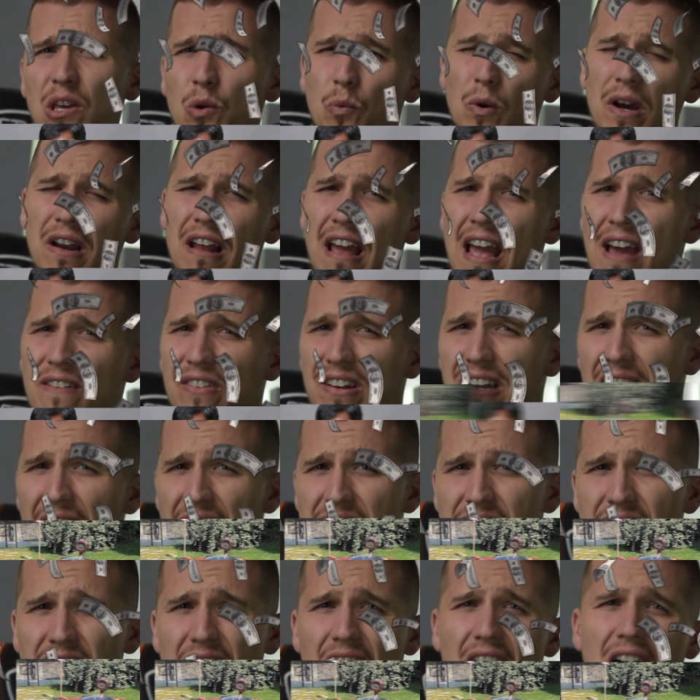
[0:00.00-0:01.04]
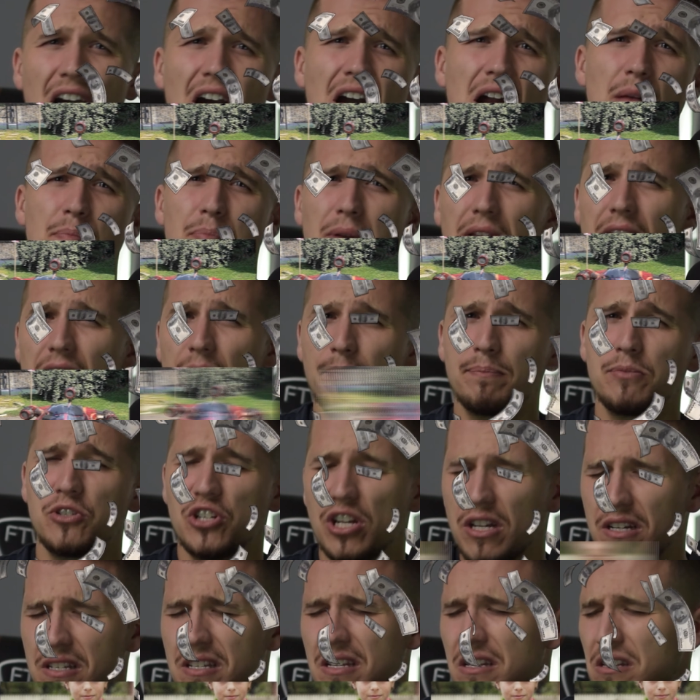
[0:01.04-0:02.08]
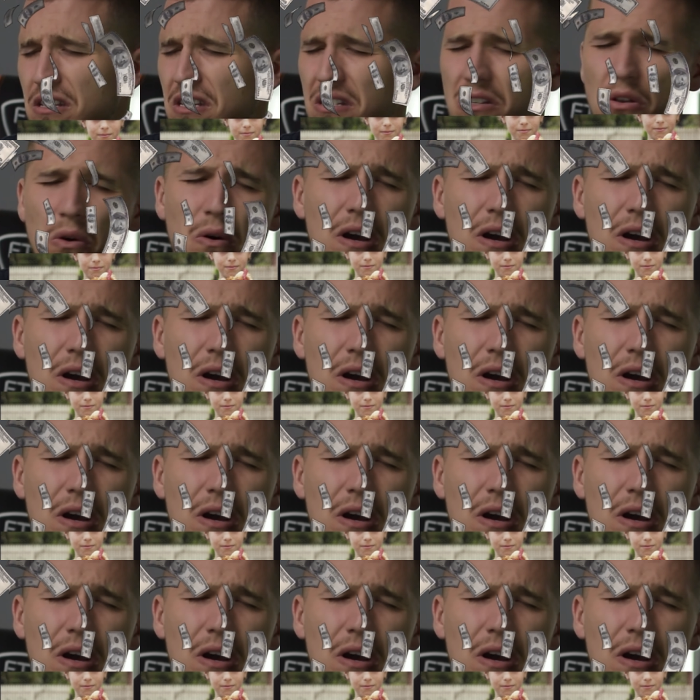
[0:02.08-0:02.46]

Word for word: You want to have a nice car, pick up chicks, and so